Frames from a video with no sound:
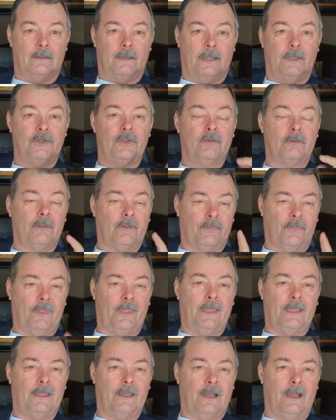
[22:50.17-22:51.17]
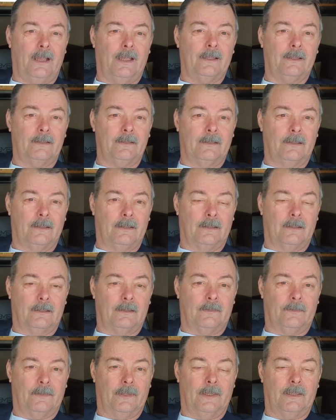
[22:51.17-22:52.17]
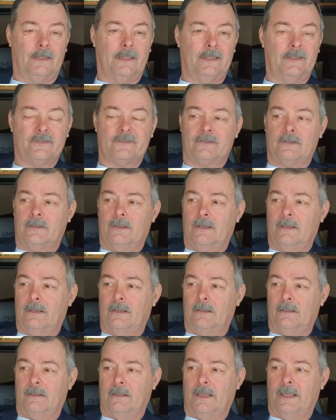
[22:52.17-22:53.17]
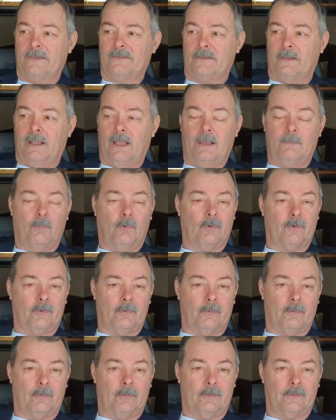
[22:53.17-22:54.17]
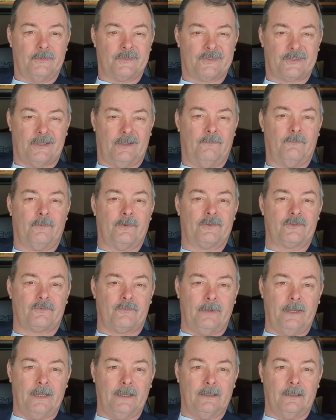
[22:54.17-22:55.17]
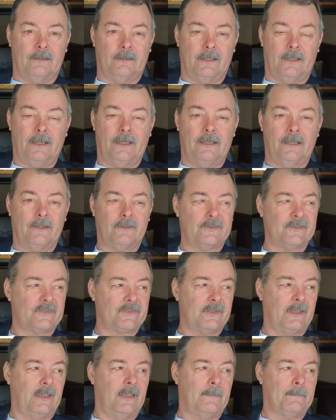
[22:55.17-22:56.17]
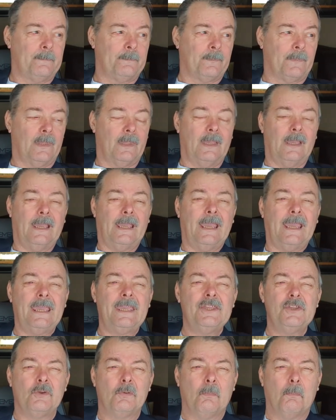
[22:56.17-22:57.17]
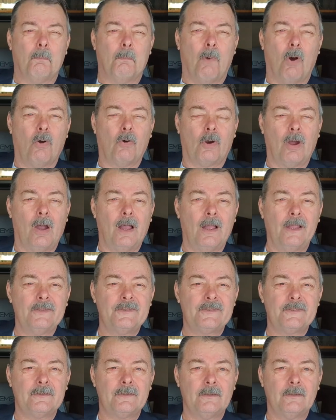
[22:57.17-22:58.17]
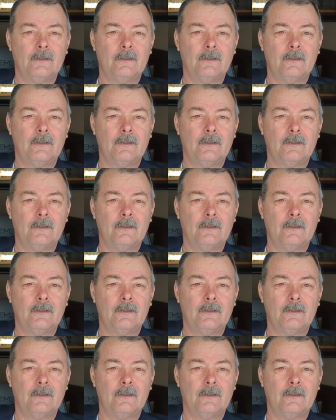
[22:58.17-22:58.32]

And you can thank God that he's uh, has a lot more self-restraint, that he doesn't say, hey, you morons.